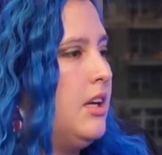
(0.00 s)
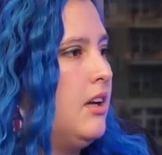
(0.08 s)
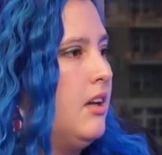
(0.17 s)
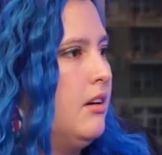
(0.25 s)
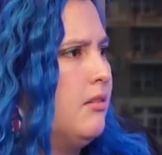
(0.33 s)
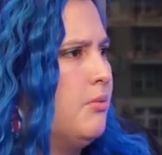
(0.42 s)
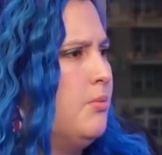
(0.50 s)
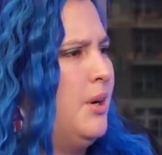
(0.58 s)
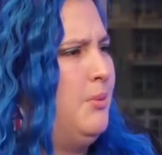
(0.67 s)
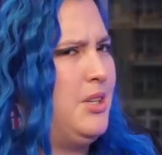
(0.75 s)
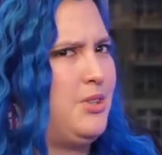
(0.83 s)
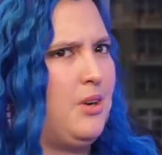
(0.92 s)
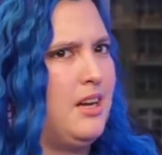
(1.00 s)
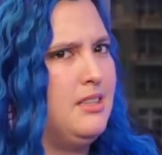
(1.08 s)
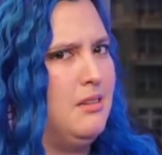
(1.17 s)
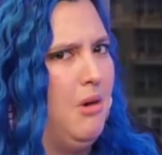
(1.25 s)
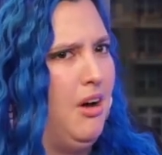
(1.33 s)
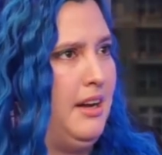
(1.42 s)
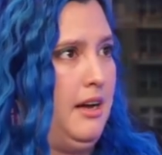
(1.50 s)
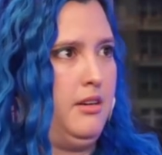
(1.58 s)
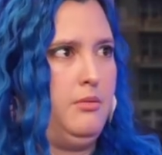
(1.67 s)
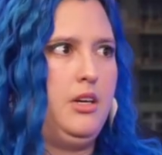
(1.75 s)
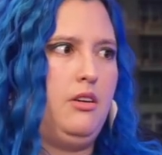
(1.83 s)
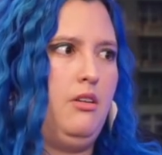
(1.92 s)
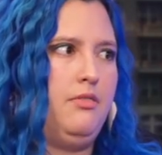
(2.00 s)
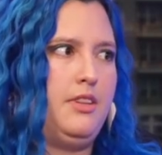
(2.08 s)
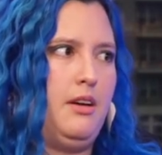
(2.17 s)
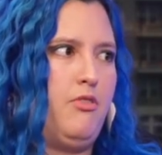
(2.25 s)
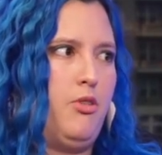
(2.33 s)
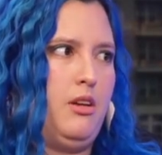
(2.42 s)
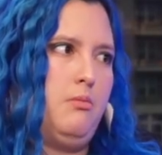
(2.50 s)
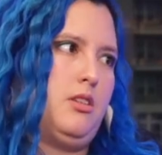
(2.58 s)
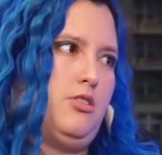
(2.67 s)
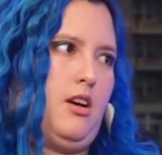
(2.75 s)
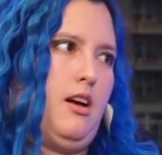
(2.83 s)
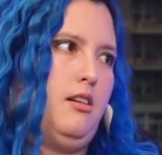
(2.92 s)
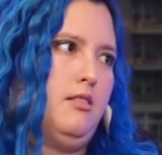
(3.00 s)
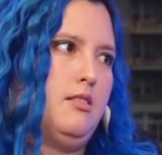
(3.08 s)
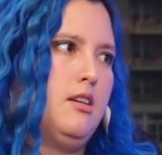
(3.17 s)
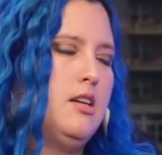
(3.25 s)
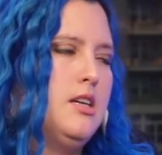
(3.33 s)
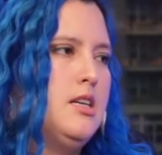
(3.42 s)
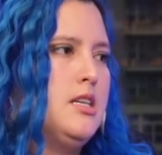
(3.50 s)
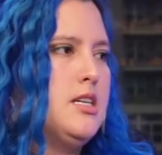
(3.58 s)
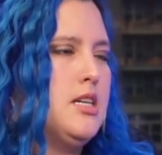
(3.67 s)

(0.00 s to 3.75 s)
in? What do we train them on? How do we know if they've already been trained? Yes.